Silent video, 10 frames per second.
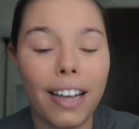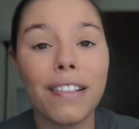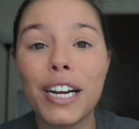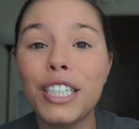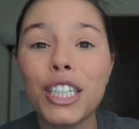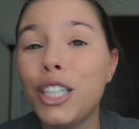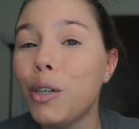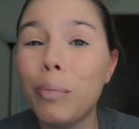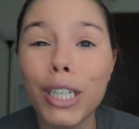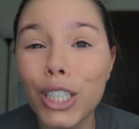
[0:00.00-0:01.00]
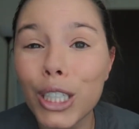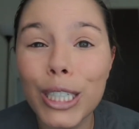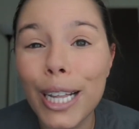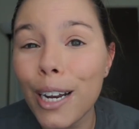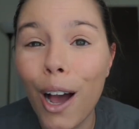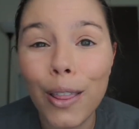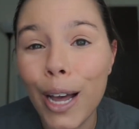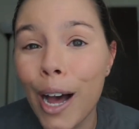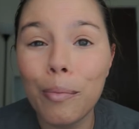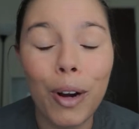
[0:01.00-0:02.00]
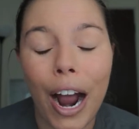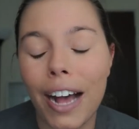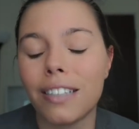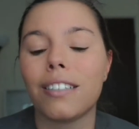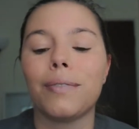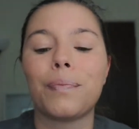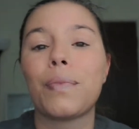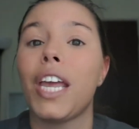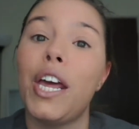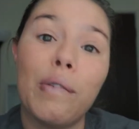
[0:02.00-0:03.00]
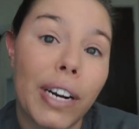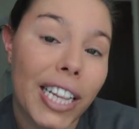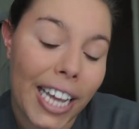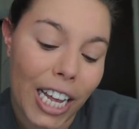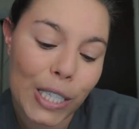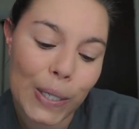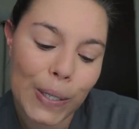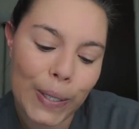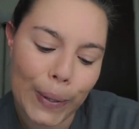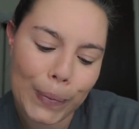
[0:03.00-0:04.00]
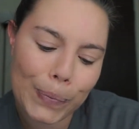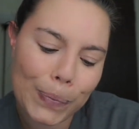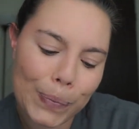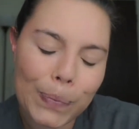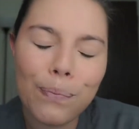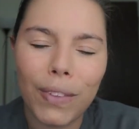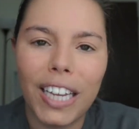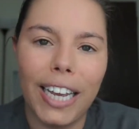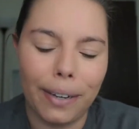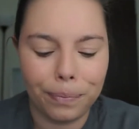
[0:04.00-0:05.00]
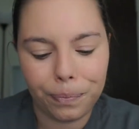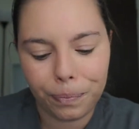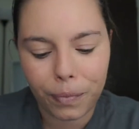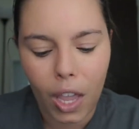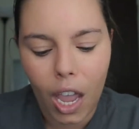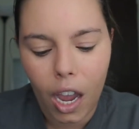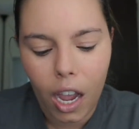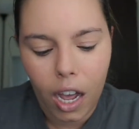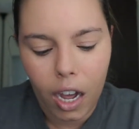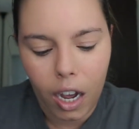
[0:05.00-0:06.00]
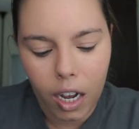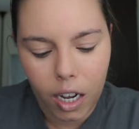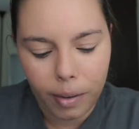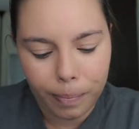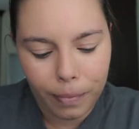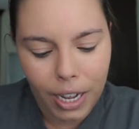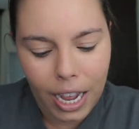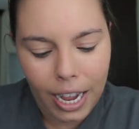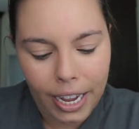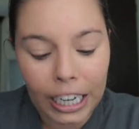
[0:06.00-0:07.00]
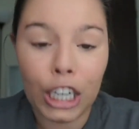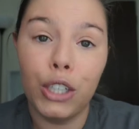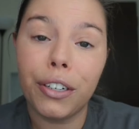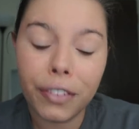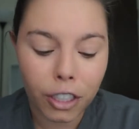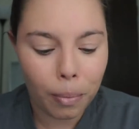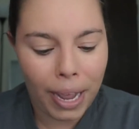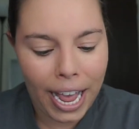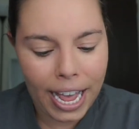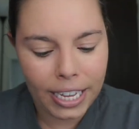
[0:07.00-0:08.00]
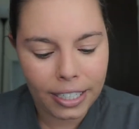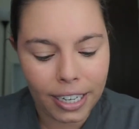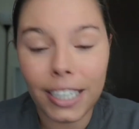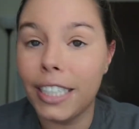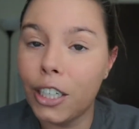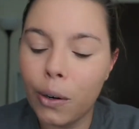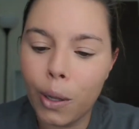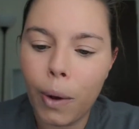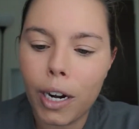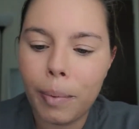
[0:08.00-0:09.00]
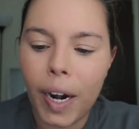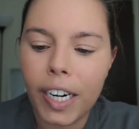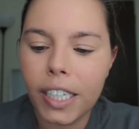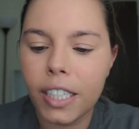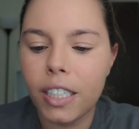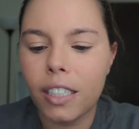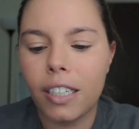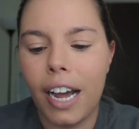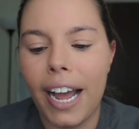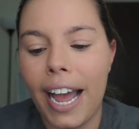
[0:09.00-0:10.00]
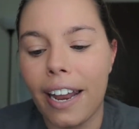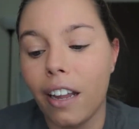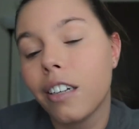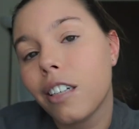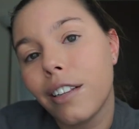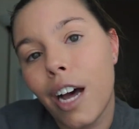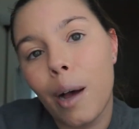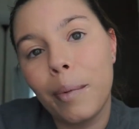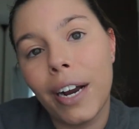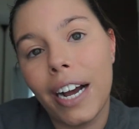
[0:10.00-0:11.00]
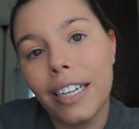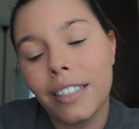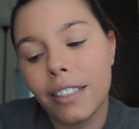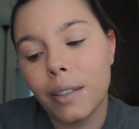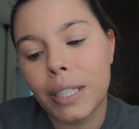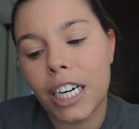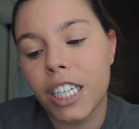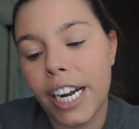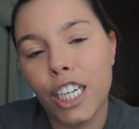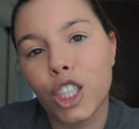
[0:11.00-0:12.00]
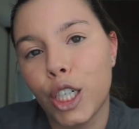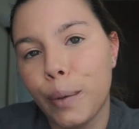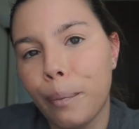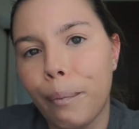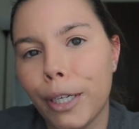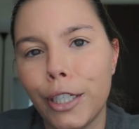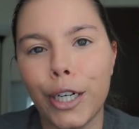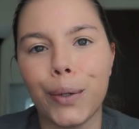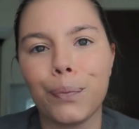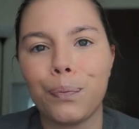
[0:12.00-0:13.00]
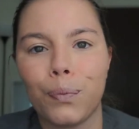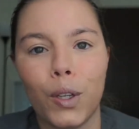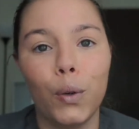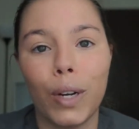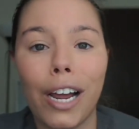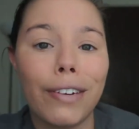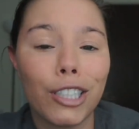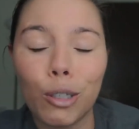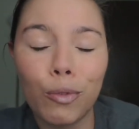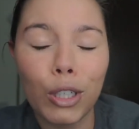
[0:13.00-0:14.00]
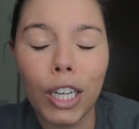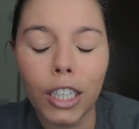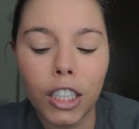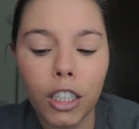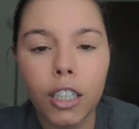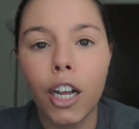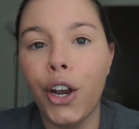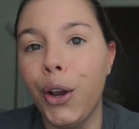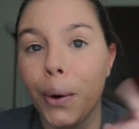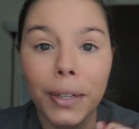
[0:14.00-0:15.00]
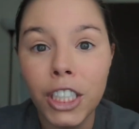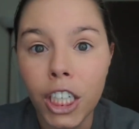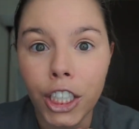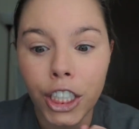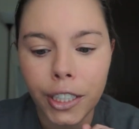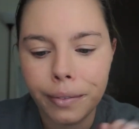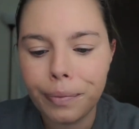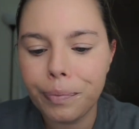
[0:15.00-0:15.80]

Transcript: And then I took cute pictures on the hub grass in front of the castle, so yeah. I got a Universal Pass. I did go to the water parks. I had lunch on the hub grass. It was actually ice cream, but you know, you can have ice cream for lunch. No one's judging.